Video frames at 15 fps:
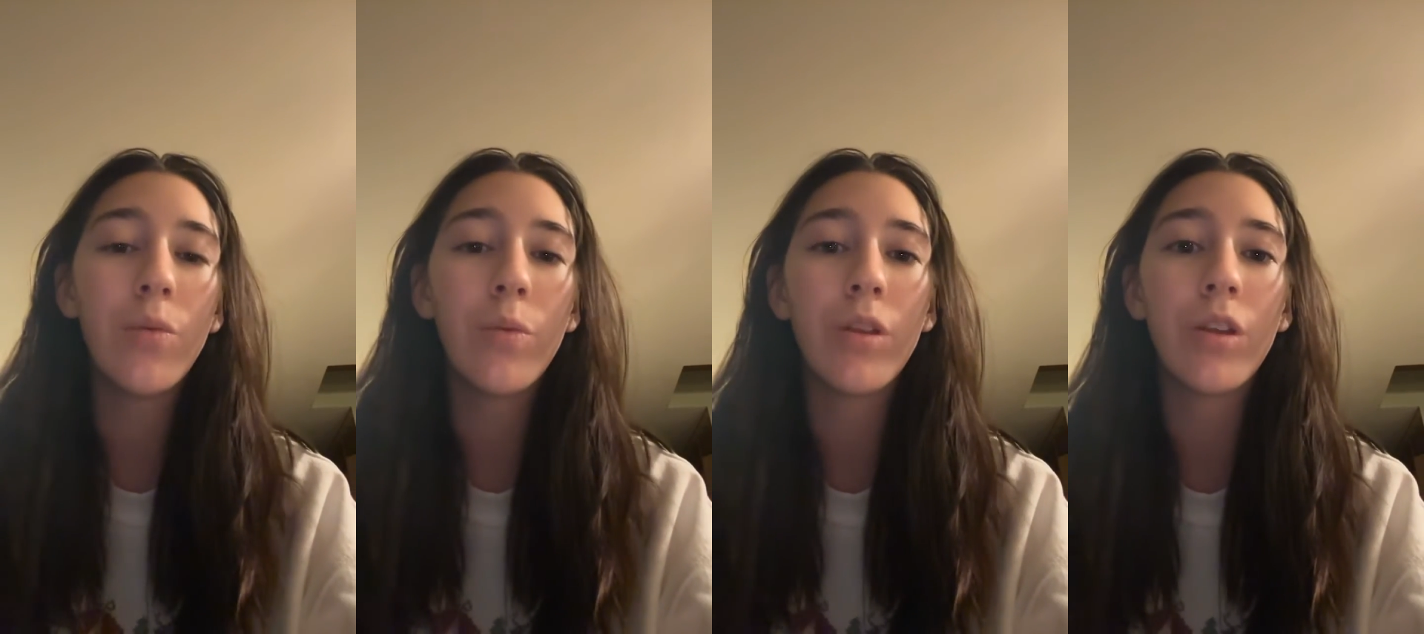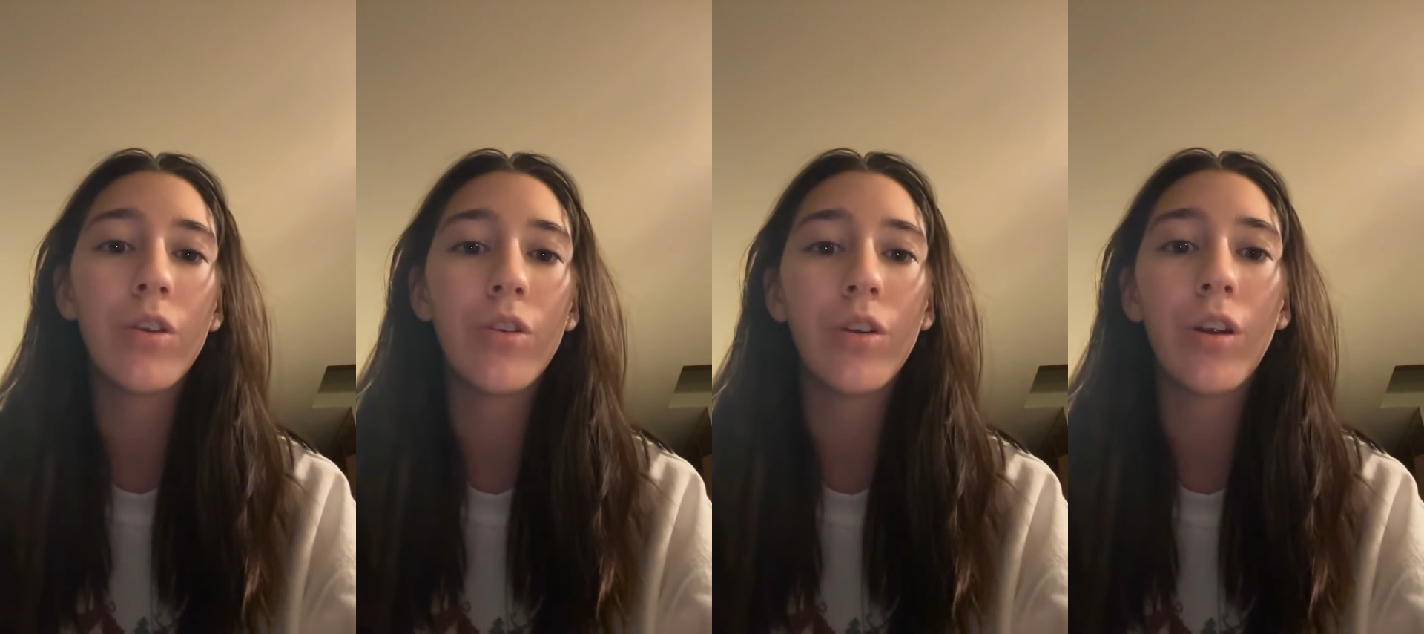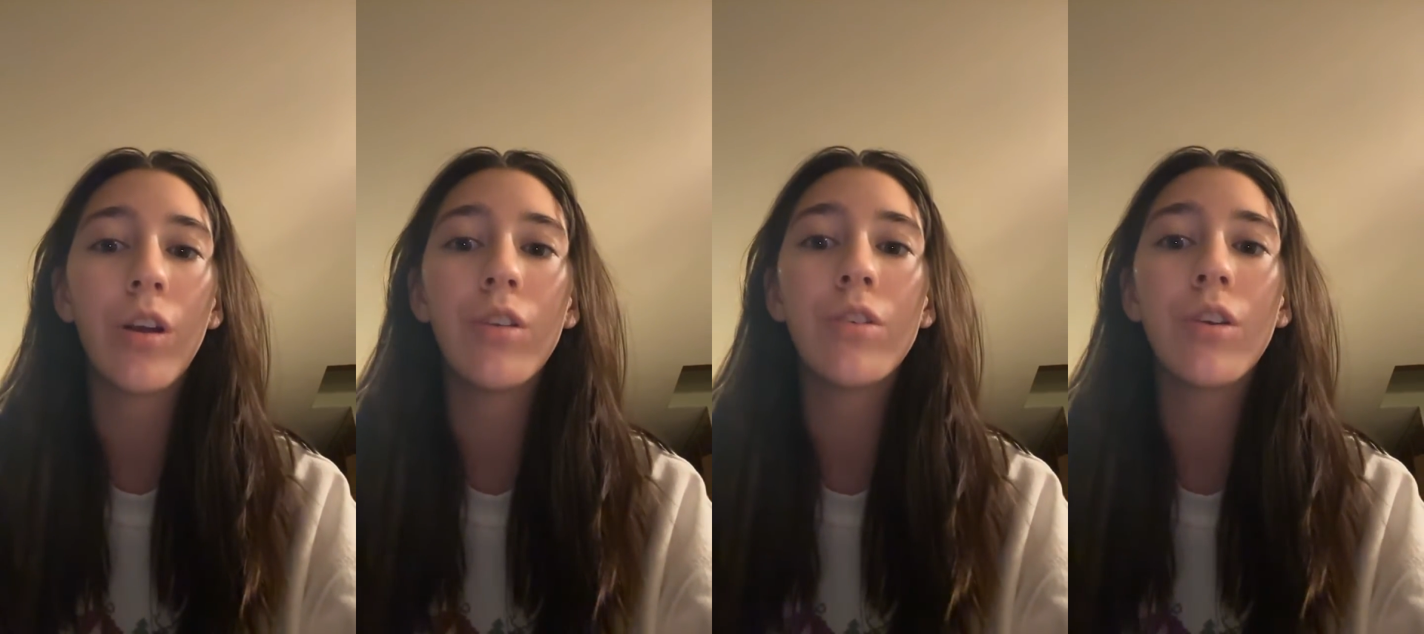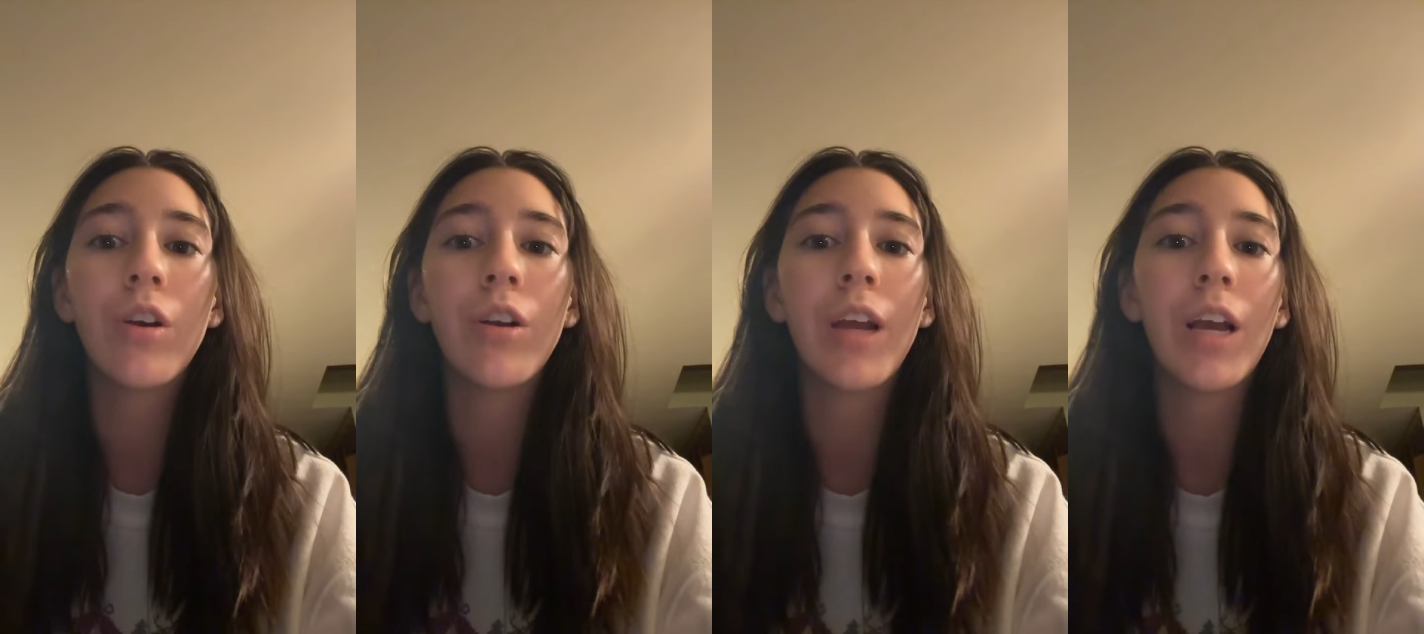where the neurons
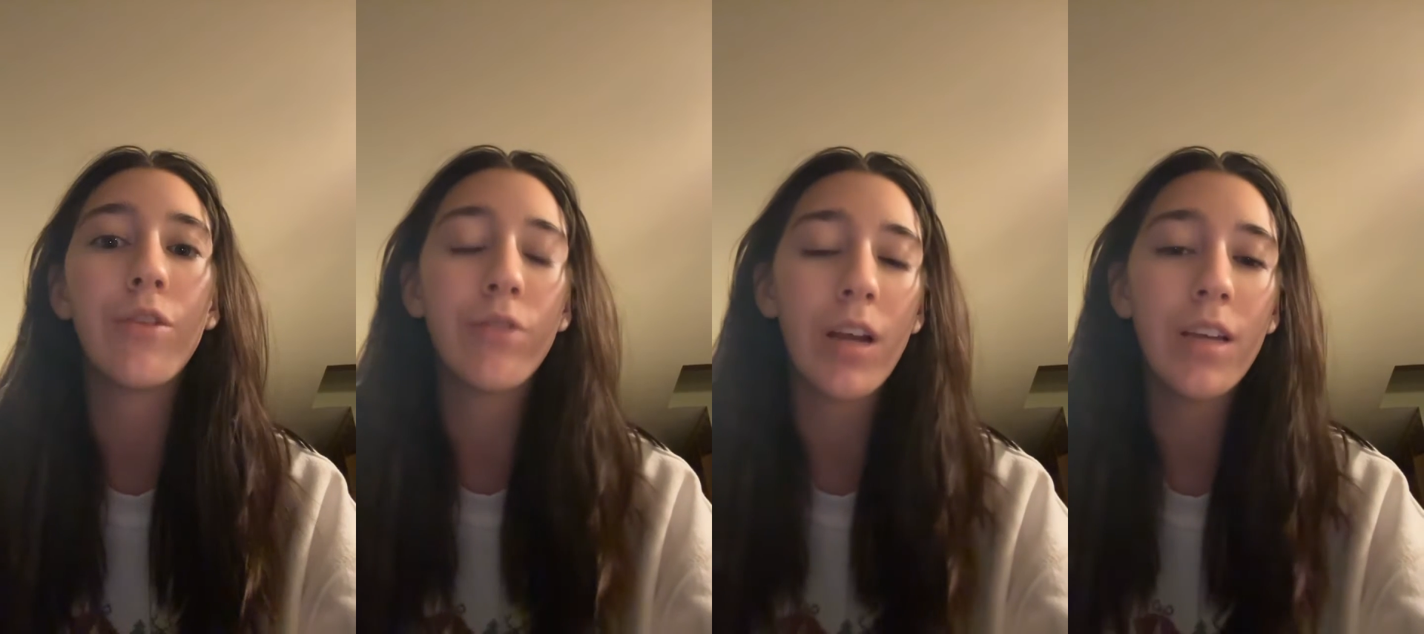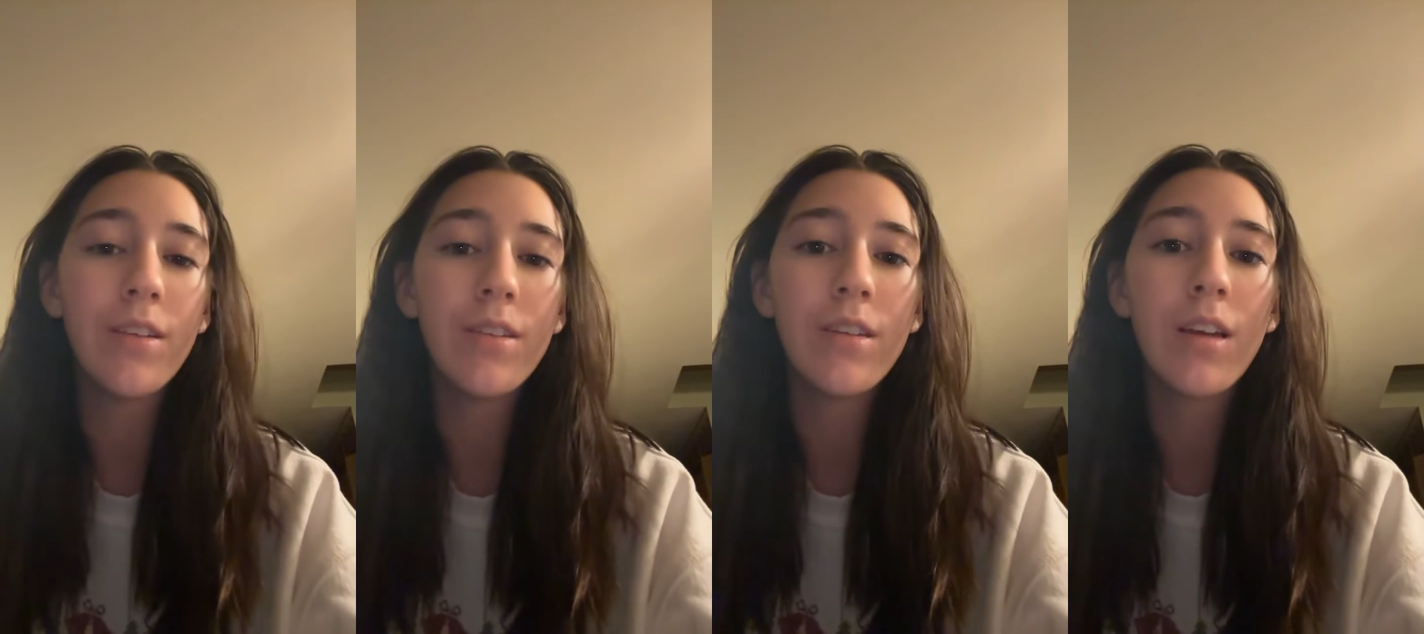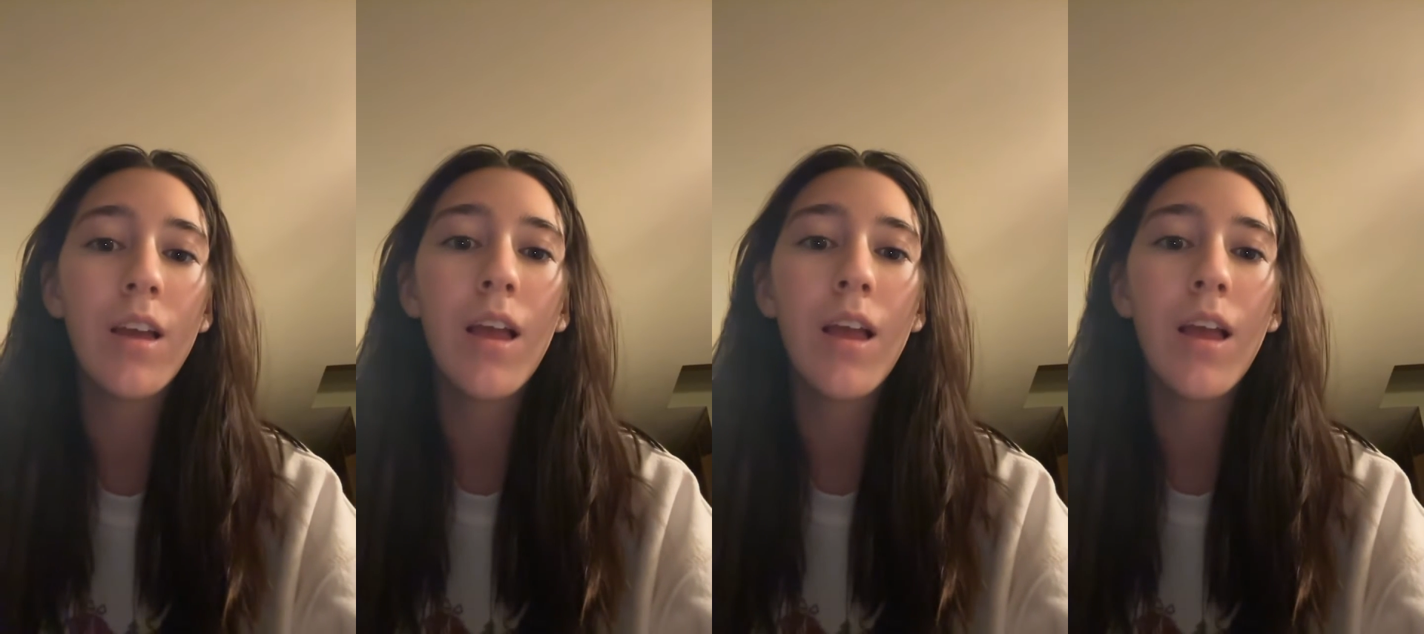are at rest,